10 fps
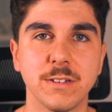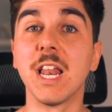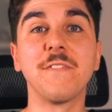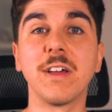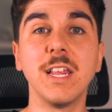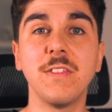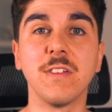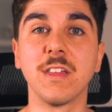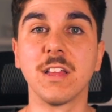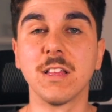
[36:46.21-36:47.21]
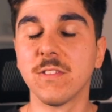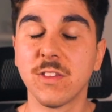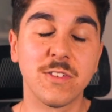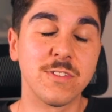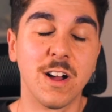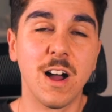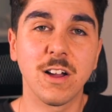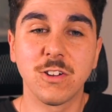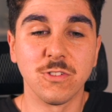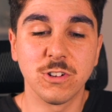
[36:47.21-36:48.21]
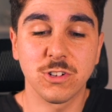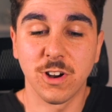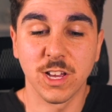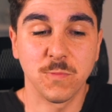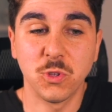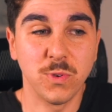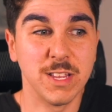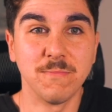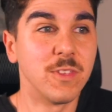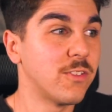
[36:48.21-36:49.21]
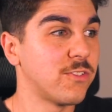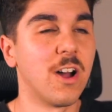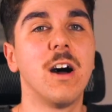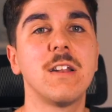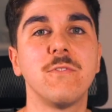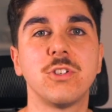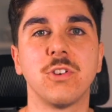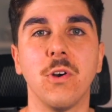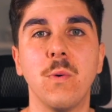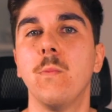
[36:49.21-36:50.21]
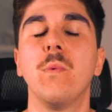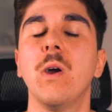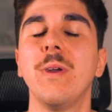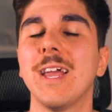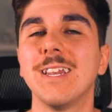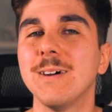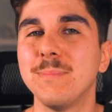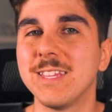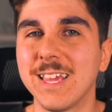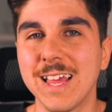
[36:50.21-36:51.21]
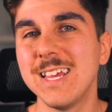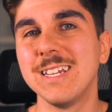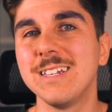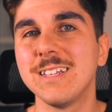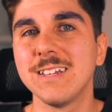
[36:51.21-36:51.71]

And if anything, the stark contrast between the start of the show and where we end up at the end